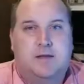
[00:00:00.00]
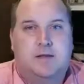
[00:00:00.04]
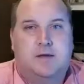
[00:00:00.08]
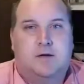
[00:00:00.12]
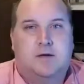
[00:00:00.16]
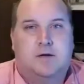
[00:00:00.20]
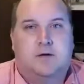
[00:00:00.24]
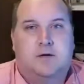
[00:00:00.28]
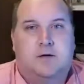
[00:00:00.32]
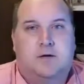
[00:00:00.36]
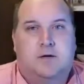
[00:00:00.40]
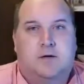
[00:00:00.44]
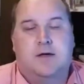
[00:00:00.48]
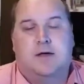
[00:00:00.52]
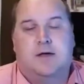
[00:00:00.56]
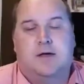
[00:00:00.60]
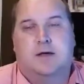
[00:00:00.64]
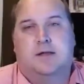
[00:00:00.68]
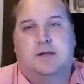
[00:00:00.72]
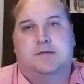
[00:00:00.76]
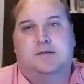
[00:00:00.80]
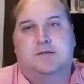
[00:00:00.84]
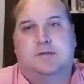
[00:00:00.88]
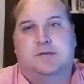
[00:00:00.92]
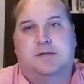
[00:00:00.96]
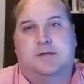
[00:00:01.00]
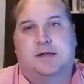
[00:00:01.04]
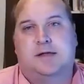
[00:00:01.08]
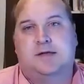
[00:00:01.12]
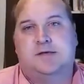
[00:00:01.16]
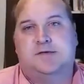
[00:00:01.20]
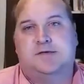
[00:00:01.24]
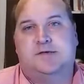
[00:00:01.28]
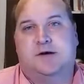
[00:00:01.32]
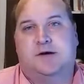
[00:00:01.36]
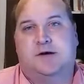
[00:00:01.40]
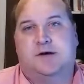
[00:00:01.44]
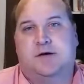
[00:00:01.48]
you know
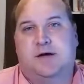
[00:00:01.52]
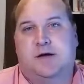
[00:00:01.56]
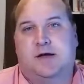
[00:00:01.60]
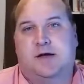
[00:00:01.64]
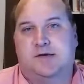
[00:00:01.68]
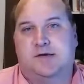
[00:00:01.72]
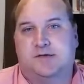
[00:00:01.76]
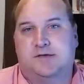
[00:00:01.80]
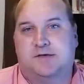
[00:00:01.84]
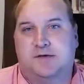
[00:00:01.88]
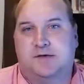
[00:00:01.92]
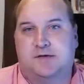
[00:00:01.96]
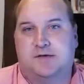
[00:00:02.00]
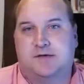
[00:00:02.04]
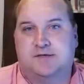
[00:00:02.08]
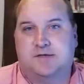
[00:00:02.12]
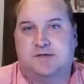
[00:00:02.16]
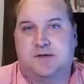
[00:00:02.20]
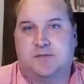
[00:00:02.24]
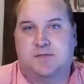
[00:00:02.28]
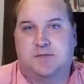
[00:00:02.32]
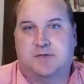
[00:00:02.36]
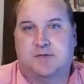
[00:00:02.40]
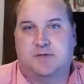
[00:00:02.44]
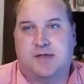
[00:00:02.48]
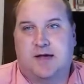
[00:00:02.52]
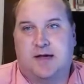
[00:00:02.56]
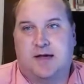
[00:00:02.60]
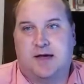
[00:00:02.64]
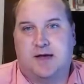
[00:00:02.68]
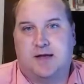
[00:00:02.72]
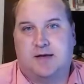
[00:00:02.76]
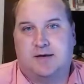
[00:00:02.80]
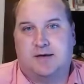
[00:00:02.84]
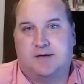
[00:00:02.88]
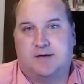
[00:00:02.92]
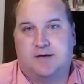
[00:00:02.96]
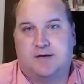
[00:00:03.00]
lead generation is something
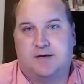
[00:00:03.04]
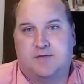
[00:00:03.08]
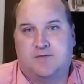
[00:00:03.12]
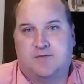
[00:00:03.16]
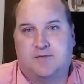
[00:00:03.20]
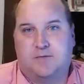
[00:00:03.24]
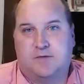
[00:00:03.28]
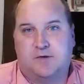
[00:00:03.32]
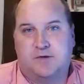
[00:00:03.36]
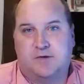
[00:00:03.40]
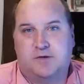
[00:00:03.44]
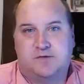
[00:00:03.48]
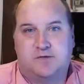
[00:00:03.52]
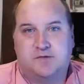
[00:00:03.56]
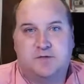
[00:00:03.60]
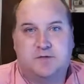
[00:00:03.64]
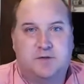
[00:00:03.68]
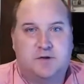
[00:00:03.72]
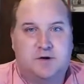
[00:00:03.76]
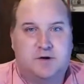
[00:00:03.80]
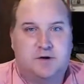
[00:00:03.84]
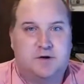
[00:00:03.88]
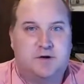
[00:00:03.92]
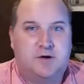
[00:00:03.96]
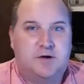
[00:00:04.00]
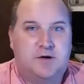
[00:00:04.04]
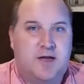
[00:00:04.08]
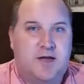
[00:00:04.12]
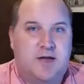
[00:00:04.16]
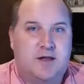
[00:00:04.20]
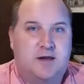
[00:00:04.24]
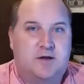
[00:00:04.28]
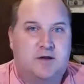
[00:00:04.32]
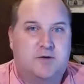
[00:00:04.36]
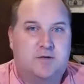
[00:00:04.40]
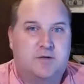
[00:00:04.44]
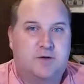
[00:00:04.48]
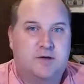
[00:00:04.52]
that if once you learn
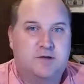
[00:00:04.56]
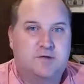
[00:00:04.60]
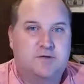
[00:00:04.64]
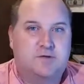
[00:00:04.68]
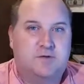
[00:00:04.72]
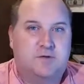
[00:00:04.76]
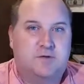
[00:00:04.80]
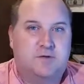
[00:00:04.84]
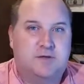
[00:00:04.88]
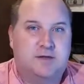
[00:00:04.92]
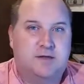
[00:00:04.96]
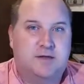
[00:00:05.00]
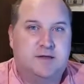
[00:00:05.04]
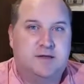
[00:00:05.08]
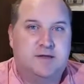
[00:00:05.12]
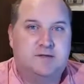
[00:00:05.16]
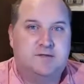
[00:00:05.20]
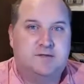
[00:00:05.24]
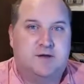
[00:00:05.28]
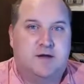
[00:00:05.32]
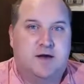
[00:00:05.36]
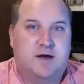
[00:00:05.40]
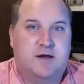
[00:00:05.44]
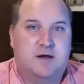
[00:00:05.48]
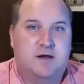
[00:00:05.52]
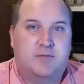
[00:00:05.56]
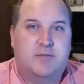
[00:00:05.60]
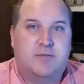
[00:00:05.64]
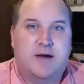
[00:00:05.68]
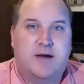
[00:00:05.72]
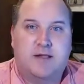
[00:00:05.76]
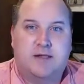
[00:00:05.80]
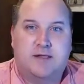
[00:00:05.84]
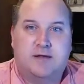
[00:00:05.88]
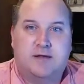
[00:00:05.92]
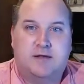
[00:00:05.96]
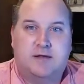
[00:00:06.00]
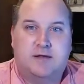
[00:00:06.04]
how to create your own leads on
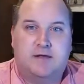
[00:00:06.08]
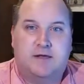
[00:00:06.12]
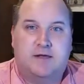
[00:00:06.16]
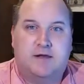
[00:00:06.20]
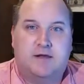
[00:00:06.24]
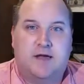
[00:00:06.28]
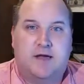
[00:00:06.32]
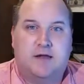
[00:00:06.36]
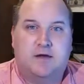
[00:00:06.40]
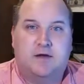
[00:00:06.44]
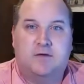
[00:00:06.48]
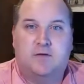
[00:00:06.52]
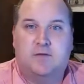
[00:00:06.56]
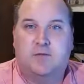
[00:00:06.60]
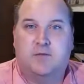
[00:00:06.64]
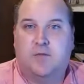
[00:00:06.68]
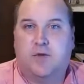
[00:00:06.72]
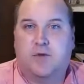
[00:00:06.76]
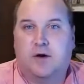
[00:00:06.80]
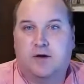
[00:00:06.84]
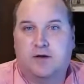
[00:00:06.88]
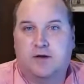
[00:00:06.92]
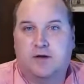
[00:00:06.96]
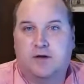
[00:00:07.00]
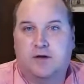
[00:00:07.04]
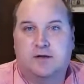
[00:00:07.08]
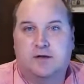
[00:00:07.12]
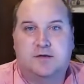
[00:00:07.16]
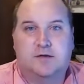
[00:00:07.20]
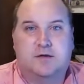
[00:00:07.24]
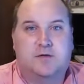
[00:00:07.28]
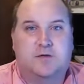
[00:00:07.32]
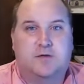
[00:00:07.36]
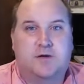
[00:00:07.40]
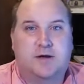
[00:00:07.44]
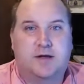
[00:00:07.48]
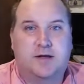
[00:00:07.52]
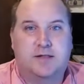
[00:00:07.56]
autopilot and how to do marketing
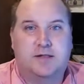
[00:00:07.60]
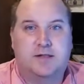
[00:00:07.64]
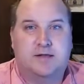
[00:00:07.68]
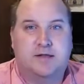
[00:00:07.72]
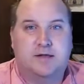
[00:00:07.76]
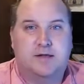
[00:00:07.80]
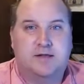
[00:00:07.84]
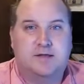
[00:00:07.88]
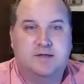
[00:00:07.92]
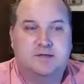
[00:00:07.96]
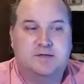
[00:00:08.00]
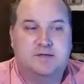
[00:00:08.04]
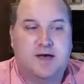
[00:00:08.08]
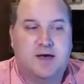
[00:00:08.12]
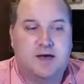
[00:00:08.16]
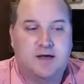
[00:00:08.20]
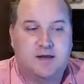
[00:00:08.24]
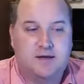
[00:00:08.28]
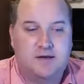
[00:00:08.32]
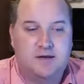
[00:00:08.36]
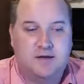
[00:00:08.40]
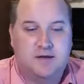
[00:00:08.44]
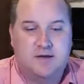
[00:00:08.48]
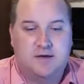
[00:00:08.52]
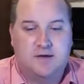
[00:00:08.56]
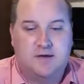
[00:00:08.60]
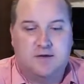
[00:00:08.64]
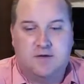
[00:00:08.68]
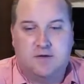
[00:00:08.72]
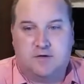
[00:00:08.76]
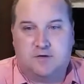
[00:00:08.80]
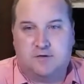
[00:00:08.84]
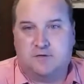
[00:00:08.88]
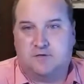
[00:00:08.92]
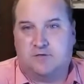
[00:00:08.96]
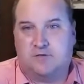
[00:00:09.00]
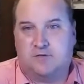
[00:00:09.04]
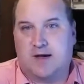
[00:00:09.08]
to create leads that
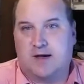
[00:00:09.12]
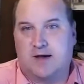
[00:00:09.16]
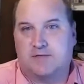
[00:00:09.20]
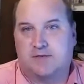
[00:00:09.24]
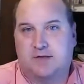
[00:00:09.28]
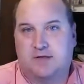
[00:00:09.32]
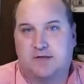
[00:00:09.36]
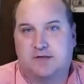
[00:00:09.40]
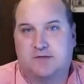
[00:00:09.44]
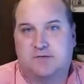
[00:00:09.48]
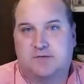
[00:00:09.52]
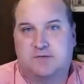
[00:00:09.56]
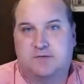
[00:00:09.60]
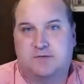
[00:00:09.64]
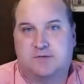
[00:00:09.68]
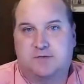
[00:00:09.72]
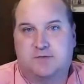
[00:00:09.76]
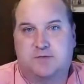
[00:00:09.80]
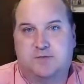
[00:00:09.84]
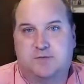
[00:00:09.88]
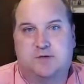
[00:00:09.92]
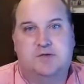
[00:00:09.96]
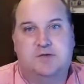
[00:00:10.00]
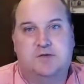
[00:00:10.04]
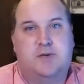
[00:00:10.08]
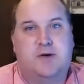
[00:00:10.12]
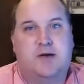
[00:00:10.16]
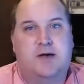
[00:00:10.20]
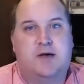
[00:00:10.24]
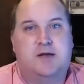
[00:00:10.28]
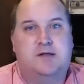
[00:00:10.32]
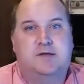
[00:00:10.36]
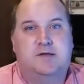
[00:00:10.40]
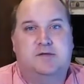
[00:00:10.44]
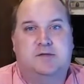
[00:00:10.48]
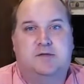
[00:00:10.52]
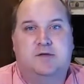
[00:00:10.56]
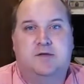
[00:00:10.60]
you can drive leads to a squeeze
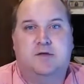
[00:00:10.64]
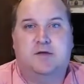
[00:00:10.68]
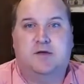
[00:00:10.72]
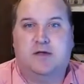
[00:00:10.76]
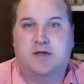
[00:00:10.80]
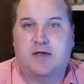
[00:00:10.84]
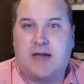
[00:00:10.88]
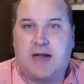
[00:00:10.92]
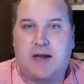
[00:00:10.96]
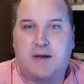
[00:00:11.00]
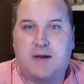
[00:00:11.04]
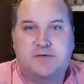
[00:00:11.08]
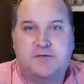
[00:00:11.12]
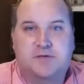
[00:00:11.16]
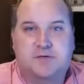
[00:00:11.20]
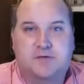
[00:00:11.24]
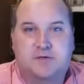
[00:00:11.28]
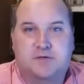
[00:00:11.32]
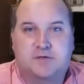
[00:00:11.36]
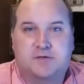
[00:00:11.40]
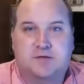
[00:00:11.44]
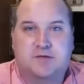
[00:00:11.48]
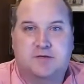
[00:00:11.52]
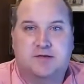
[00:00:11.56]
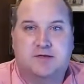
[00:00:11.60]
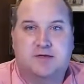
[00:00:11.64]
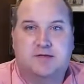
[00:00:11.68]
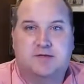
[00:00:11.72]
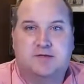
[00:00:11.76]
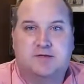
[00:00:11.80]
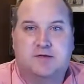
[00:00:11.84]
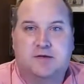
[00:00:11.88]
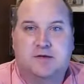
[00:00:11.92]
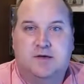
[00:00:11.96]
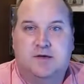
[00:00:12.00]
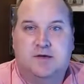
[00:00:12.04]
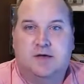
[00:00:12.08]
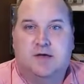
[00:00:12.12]
page and you can capture those
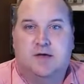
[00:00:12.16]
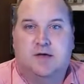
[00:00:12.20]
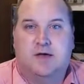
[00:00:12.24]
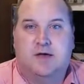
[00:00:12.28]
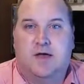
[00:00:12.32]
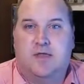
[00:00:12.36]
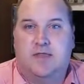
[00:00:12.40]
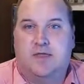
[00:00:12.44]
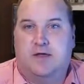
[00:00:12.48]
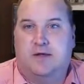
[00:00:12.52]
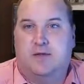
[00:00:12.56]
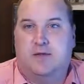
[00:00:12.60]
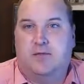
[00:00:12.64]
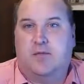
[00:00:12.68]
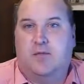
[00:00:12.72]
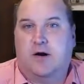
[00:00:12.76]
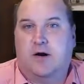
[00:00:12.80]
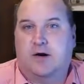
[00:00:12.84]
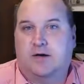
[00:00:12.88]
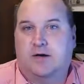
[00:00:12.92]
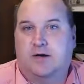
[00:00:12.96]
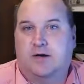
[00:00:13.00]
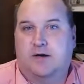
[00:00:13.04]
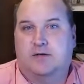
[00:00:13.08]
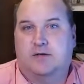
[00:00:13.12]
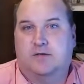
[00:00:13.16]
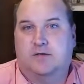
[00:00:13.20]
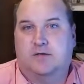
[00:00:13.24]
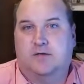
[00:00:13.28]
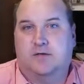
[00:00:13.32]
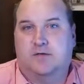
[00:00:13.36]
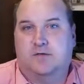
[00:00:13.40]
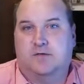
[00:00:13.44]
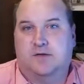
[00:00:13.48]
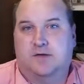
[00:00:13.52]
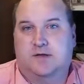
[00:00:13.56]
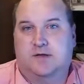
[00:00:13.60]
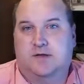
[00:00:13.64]
leads and then market
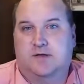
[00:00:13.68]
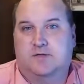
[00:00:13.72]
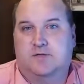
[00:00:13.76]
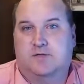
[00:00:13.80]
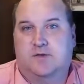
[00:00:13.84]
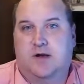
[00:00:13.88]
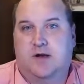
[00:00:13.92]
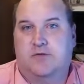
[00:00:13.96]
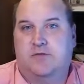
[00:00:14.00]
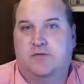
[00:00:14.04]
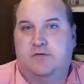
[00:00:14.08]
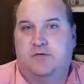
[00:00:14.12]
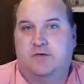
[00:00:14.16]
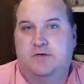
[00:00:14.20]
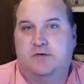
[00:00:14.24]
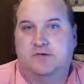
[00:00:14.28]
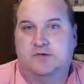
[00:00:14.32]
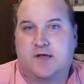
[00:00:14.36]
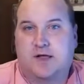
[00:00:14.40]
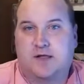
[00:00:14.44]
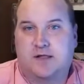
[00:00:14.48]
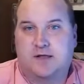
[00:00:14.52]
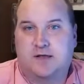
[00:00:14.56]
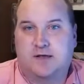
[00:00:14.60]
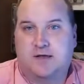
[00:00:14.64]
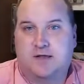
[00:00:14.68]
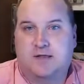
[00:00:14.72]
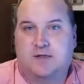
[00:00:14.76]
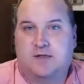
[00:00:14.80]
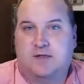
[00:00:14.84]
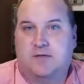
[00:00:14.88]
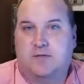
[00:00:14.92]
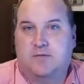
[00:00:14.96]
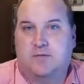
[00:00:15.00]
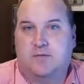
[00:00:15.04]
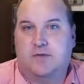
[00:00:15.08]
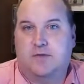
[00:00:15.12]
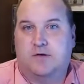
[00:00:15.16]
to those leads whatever you're
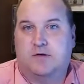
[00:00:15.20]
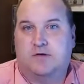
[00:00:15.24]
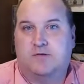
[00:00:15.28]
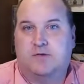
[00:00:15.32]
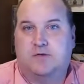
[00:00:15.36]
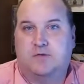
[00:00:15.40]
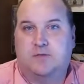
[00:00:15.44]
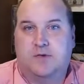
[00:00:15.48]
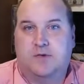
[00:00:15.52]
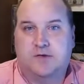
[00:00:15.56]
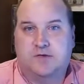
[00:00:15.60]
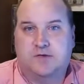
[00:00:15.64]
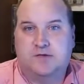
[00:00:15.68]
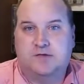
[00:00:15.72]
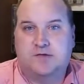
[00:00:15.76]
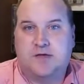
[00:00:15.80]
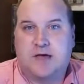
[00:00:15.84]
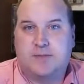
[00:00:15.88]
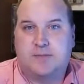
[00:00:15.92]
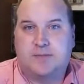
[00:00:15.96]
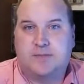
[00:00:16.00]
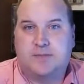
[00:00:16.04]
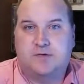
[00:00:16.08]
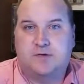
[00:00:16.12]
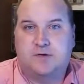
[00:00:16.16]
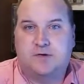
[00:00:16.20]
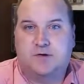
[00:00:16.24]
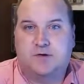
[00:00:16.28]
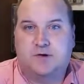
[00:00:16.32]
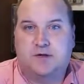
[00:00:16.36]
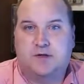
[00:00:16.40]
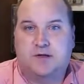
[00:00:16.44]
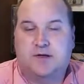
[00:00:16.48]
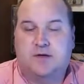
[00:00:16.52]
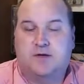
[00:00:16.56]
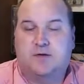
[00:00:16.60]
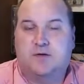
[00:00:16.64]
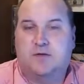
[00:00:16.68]
selling whether it's your business
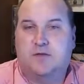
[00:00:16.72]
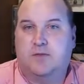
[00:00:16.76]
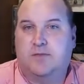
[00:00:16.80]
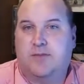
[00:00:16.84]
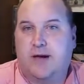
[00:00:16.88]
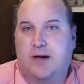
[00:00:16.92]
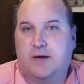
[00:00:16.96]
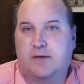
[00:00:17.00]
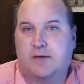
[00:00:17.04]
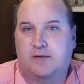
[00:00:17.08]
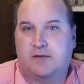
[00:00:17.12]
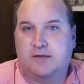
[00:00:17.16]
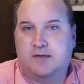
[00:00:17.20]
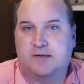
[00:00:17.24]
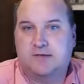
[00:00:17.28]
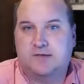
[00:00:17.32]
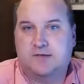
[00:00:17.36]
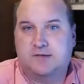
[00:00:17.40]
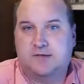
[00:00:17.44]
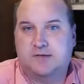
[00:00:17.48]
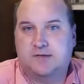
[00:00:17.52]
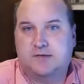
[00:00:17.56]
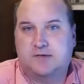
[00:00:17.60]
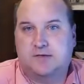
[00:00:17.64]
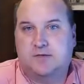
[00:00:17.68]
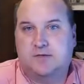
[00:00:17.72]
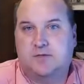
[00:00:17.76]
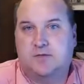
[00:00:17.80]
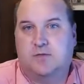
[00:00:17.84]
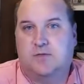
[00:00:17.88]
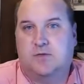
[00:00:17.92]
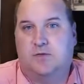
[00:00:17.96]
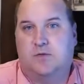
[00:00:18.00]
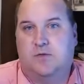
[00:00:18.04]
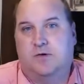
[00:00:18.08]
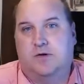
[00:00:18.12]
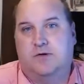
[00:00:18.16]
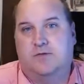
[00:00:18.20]
opportunity or the power lead
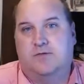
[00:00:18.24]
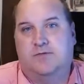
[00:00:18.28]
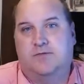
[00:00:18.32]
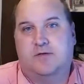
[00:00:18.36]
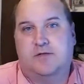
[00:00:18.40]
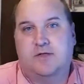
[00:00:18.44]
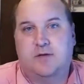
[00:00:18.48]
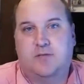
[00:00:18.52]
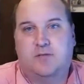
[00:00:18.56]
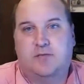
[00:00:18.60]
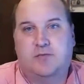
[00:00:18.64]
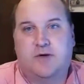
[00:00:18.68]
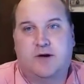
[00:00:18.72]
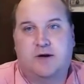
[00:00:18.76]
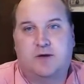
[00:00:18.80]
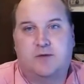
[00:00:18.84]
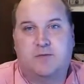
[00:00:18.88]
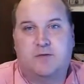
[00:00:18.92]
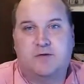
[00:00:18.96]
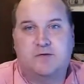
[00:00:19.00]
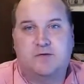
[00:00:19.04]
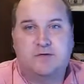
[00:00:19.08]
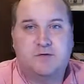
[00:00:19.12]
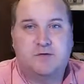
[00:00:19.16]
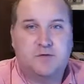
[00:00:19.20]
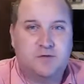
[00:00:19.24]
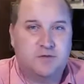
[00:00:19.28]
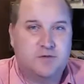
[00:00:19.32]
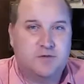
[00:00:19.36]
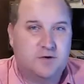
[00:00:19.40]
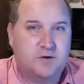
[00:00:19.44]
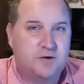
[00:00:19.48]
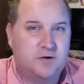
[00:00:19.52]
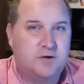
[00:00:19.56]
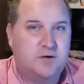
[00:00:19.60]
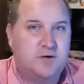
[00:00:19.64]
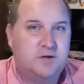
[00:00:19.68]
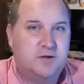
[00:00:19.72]
system or an affiliate product once you
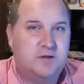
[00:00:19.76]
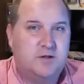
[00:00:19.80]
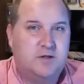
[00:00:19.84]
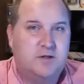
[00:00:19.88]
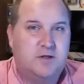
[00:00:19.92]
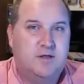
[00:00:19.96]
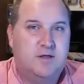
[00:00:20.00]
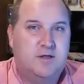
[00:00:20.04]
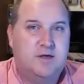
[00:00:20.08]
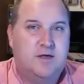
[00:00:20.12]
learn